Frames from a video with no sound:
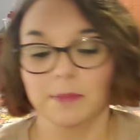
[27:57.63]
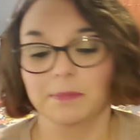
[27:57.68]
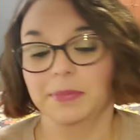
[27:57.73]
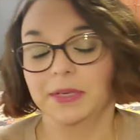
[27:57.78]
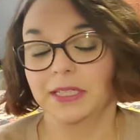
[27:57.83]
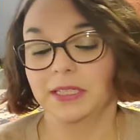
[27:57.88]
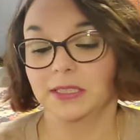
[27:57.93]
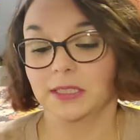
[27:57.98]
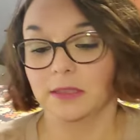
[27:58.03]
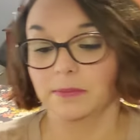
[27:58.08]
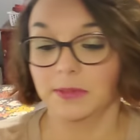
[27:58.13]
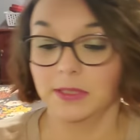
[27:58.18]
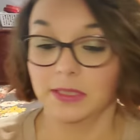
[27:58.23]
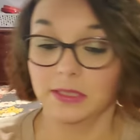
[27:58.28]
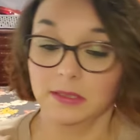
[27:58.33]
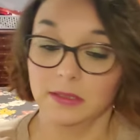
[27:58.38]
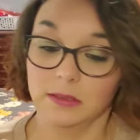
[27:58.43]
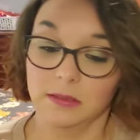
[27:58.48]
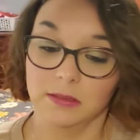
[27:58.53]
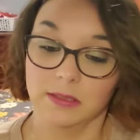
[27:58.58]
picked up
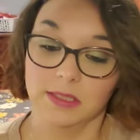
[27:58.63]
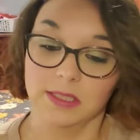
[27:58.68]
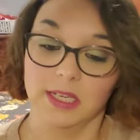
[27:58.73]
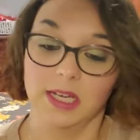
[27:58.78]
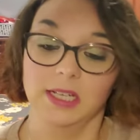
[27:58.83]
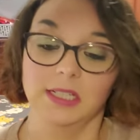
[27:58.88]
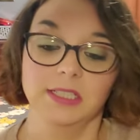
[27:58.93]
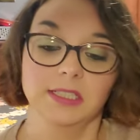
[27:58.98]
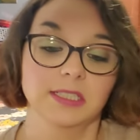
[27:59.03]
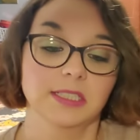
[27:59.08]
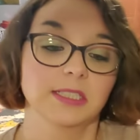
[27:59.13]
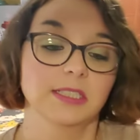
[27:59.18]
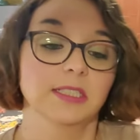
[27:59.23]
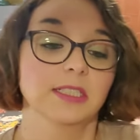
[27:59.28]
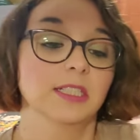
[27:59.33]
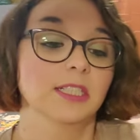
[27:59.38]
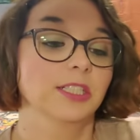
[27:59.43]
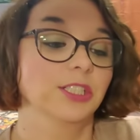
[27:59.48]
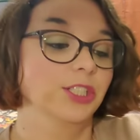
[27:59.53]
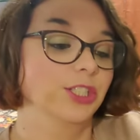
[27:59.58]
this little sign. It says,
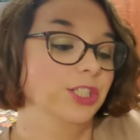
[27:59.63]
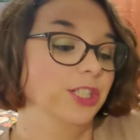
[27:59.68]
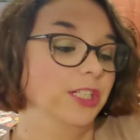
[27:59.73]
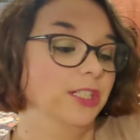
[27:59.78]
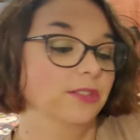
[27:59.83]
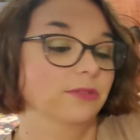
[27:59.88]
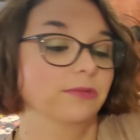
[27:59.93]
this chick's